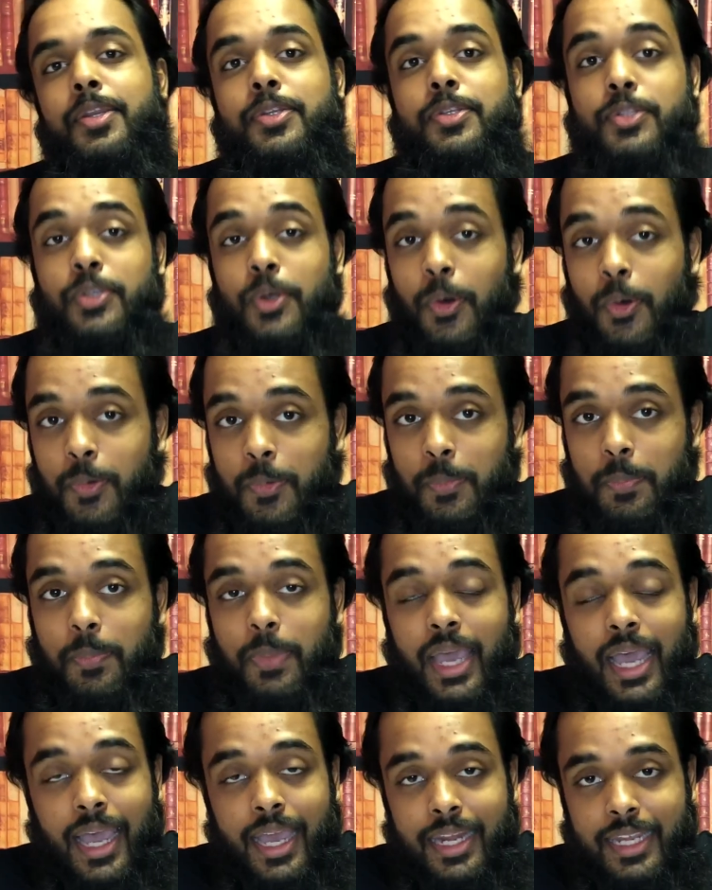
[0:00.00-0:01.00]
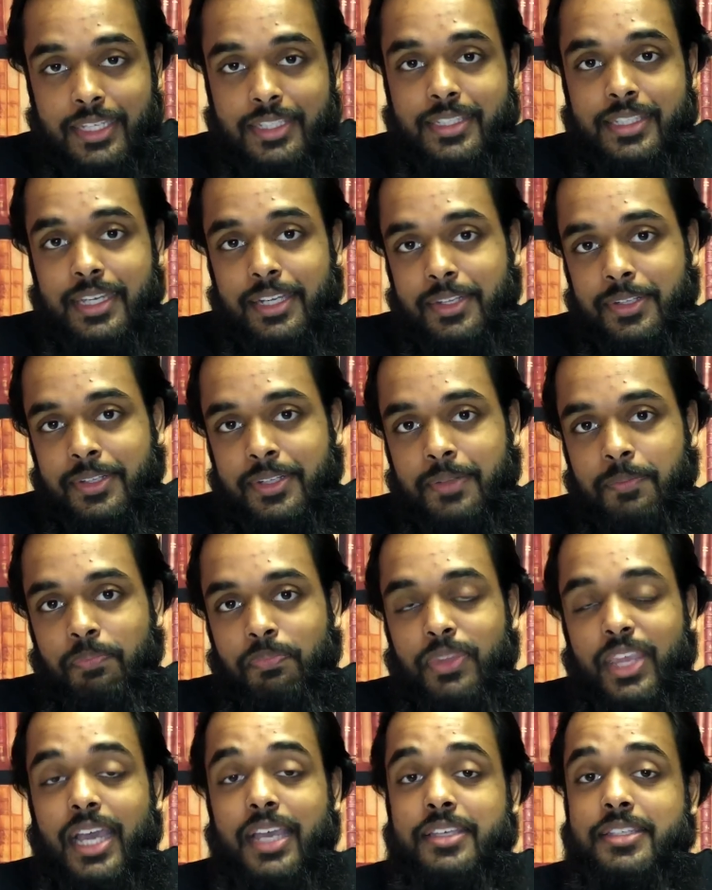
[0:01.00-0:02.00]
don't panic sell.
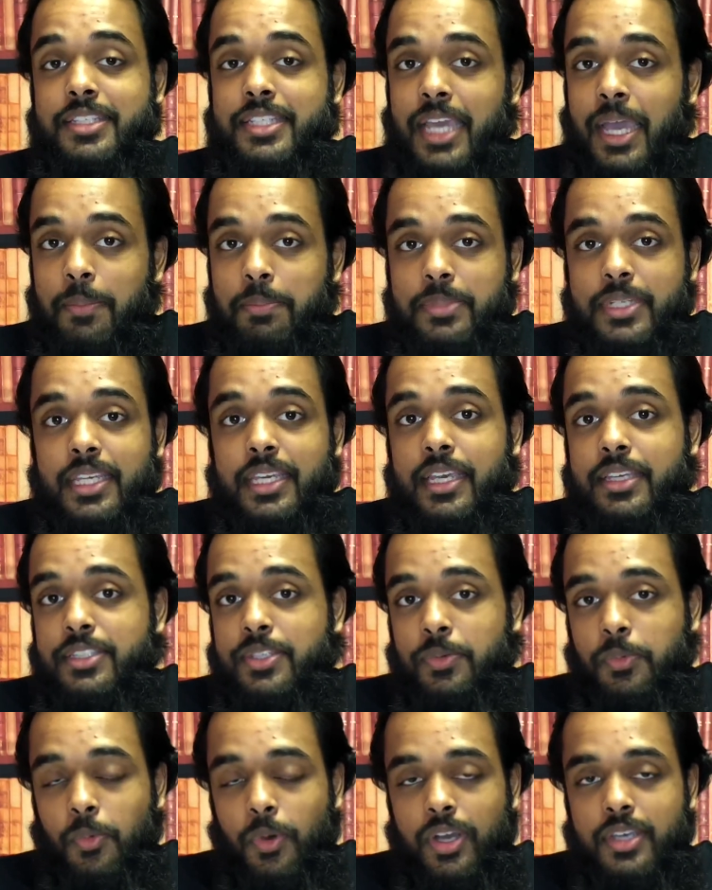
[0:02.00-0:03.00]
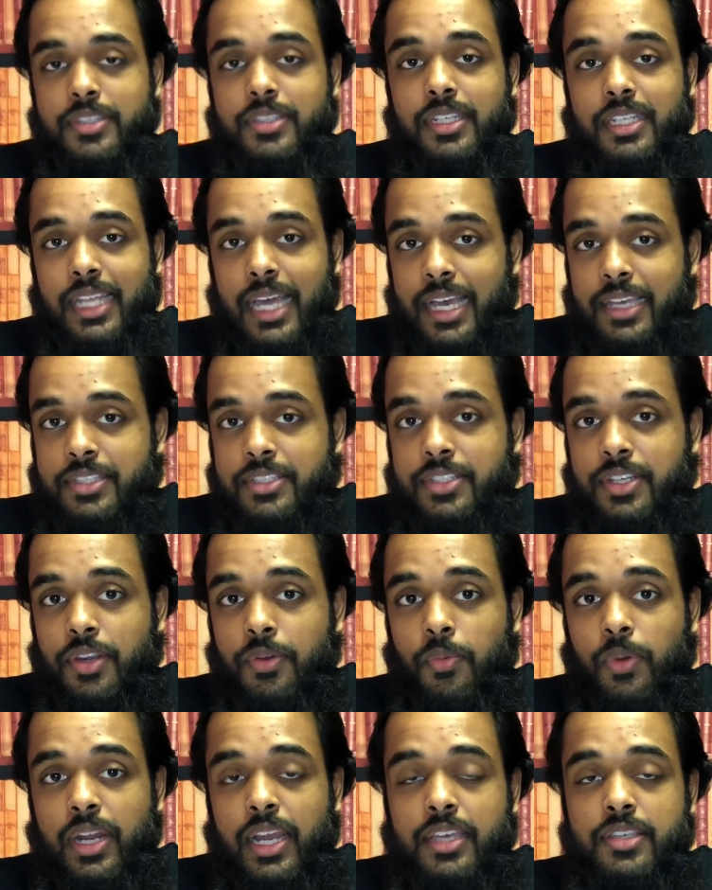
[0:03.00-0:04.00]
As tempting as it was last year
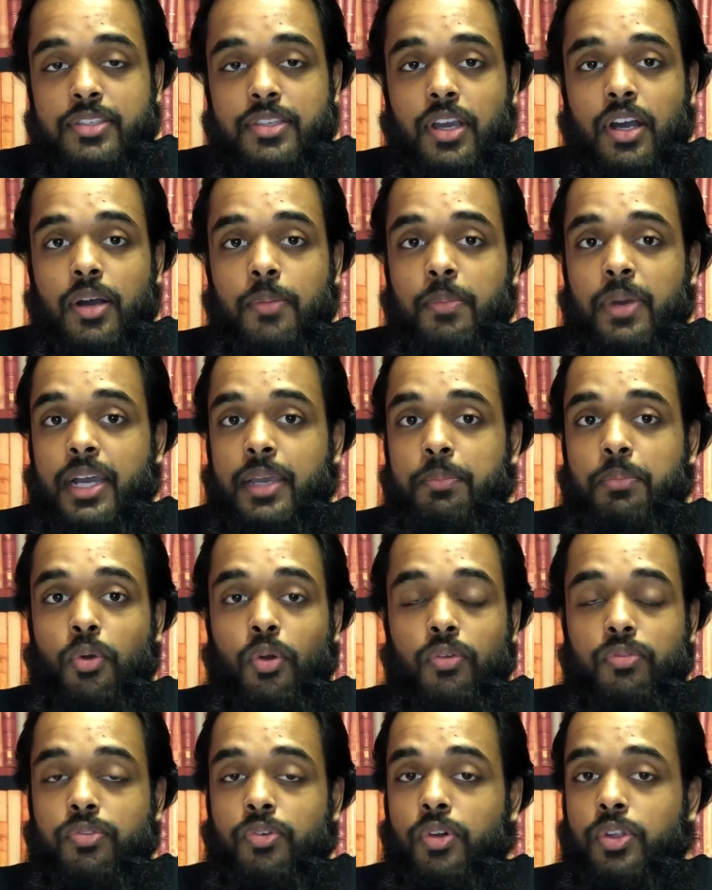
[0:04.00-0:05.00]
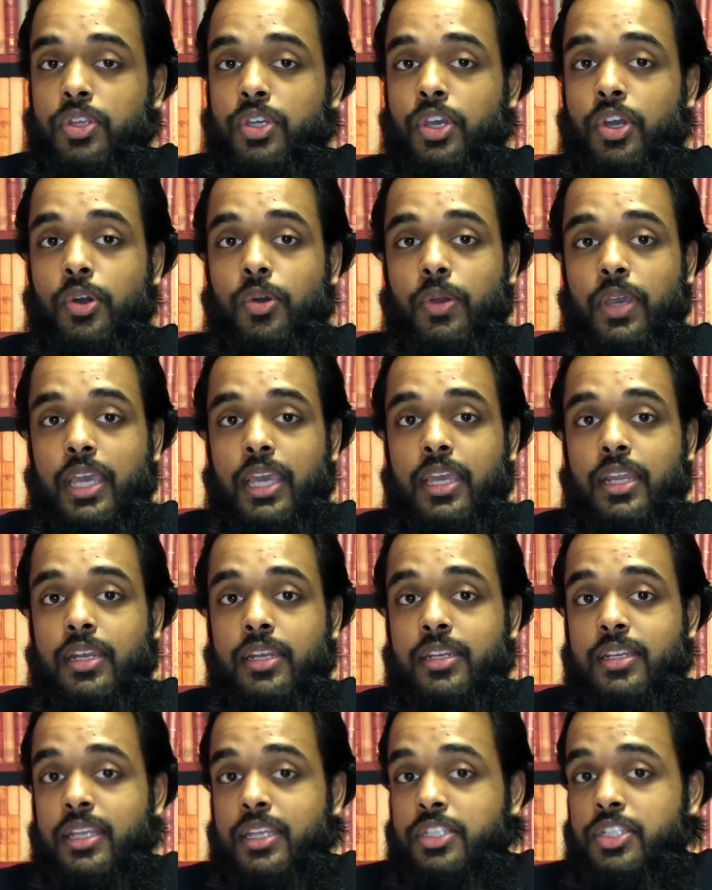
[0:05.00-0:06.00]
when I saw my portfolio
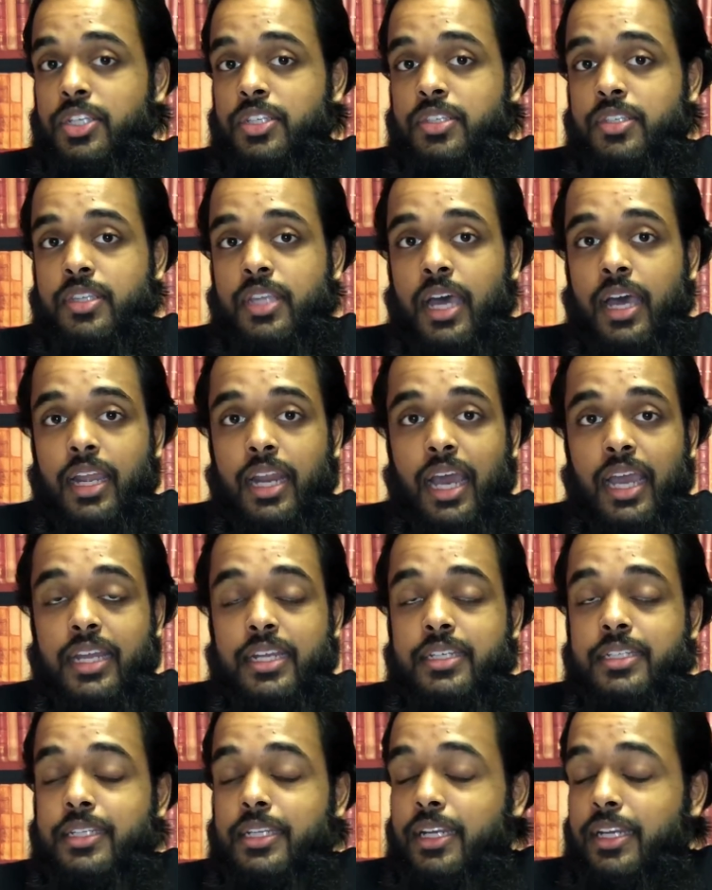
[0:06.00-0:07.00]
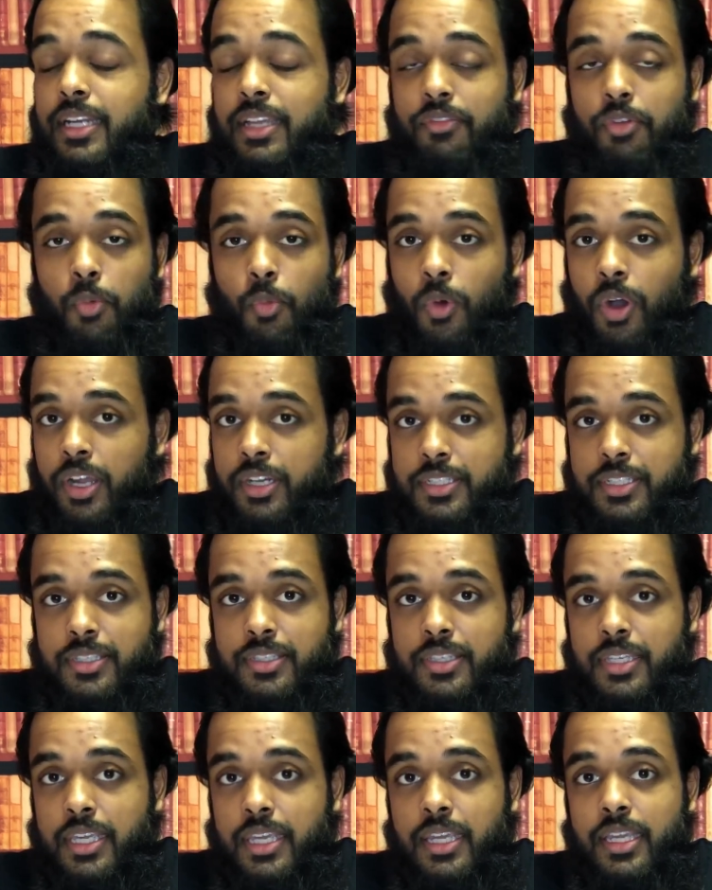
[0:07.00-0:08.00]
in digits that I didn't even want to
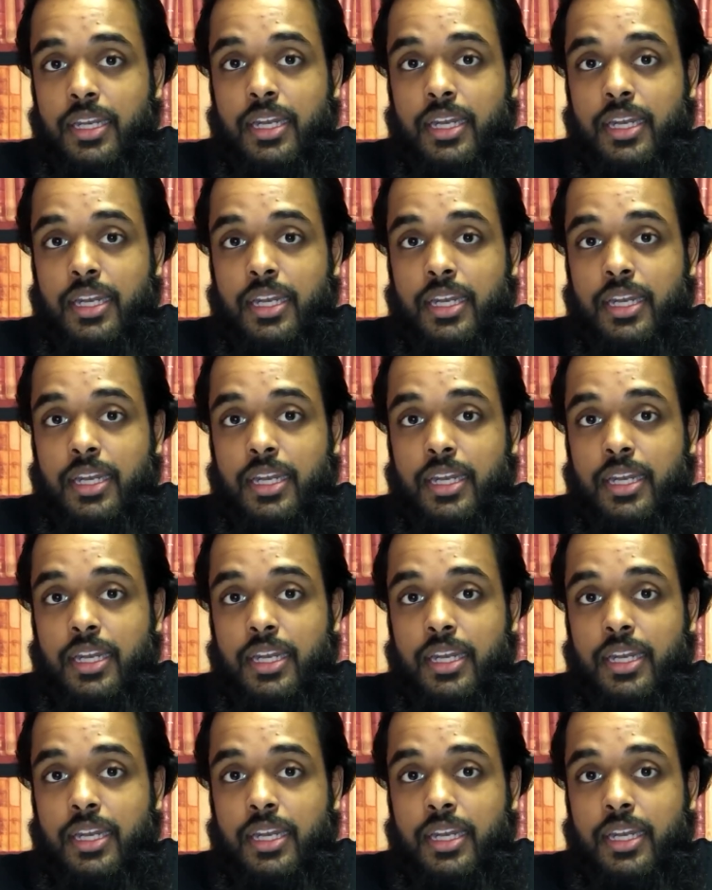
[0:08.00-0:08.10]
see